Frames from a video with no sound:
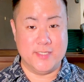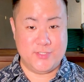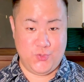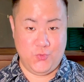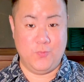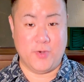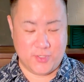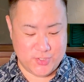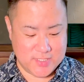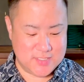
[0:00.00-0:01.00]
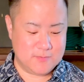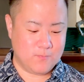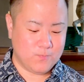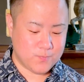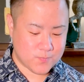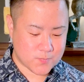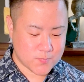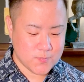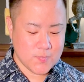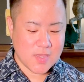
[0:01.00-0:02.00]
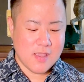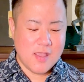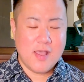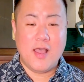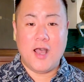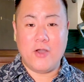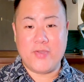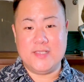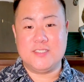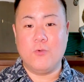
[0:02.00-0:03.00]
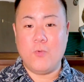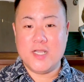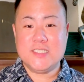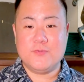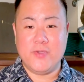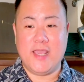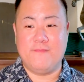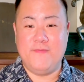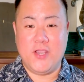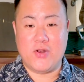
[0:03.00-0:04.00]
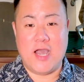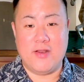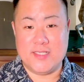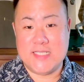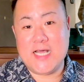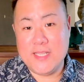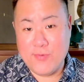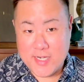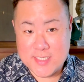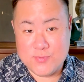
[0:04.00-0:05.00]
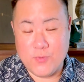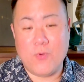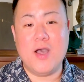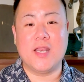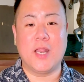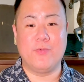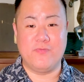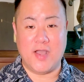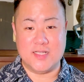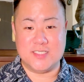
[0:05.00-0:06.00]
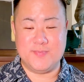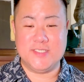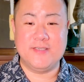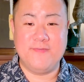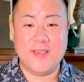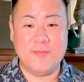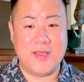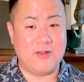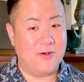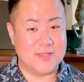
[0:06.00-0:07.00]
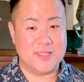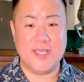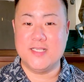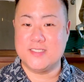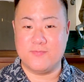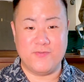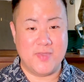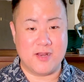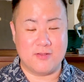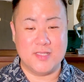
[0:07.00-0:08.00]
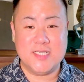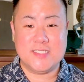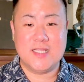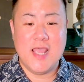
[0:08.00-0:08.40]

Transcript: to purchase. Okay, so once we have figured out exactly what it is we want and we've gotten specific about all the things and we've made our list,